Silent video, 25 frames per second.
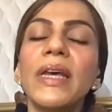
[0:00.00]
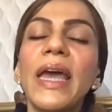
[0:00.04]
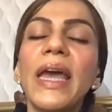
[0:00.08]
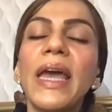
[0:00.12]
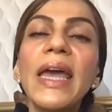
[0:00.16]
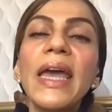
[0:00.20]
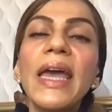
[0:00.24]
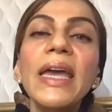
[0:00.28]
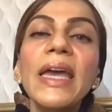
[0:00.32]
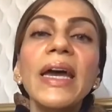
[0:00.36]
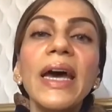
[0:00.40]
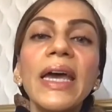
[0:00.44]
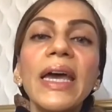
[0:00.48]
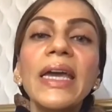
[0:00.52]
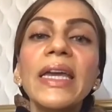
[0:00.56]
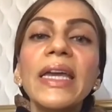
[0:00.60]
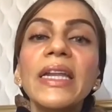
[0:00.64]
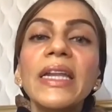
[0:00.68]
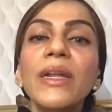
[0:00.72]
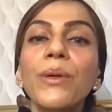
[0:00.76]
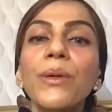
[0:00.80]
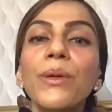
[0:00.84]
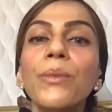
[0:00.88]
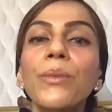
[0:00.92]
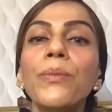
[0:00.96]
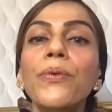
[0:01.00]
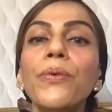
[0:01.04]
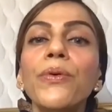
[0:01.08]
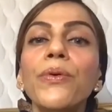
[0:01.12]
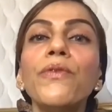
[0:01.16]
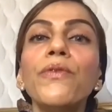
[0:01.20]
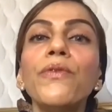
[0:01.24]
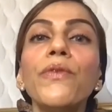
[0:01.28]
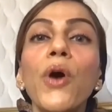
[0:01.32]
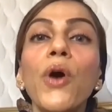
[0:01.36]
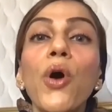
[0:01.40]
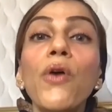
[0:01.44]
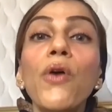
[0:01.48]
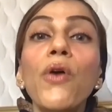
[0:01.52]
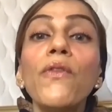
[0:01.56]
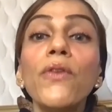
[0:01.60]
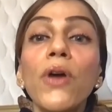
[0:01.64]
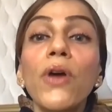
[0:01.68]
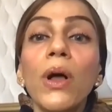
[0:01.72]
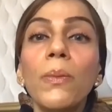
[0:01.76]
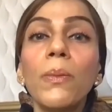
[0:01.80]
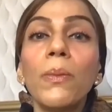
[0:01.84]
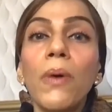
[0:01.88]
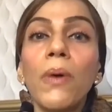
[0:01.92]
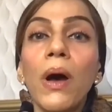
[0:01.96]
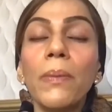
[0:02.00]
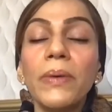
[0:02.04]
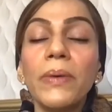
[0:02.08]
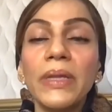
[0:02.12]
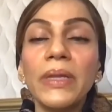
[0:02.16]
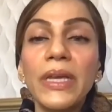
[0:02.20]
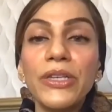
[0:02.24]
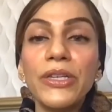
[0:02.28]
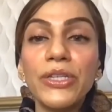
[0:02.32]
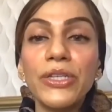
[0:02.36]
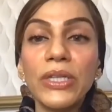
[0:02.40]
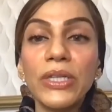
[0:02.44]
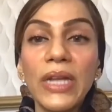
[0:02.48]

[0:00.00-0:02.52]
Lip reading: AI can improve overall population